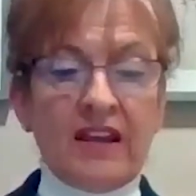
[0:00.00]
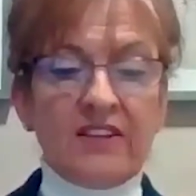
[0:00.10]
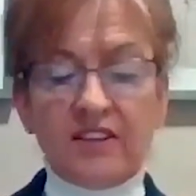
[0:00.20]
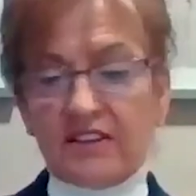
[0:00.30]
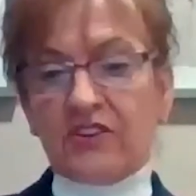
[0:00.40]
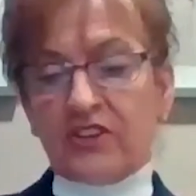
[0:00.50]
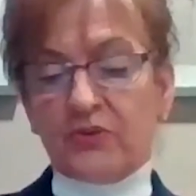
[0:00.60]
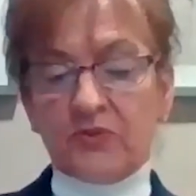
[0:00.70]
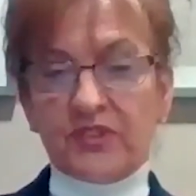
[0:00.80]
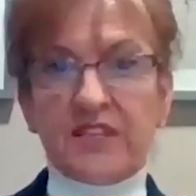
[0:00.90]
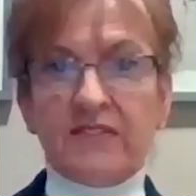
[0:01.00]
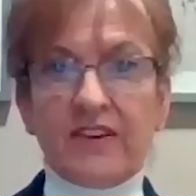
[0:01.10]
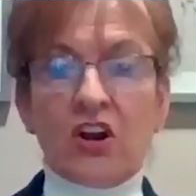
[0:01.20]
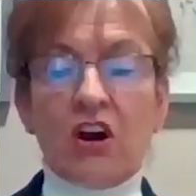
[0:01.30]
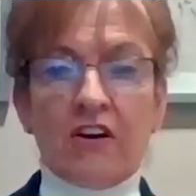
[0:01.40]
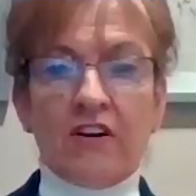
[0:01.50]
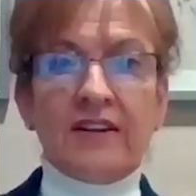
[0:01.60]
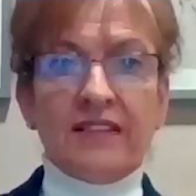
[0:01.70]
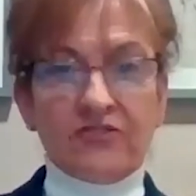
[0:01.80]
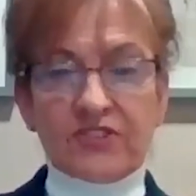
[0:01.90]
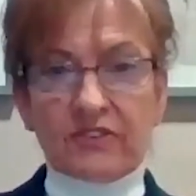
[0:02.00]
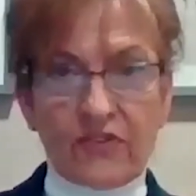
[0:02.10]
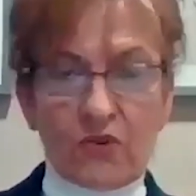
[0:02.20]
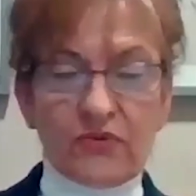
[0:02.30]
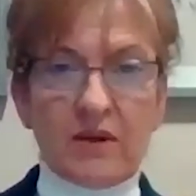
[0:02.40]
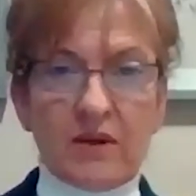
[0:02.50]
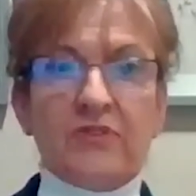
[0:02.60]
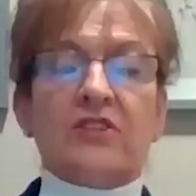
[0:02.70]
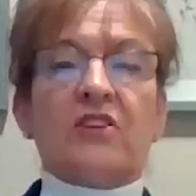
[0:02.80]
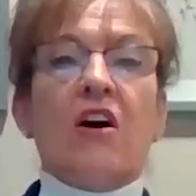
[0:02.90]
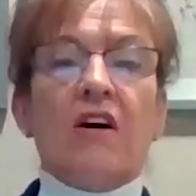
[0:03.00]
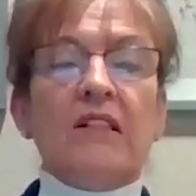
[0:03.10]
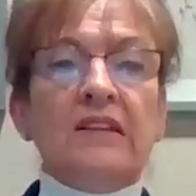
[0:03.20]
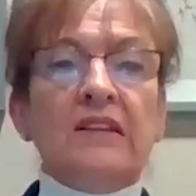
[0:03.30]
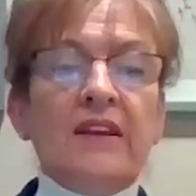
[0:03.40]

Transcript: you would receive a card and there's a phone number to call.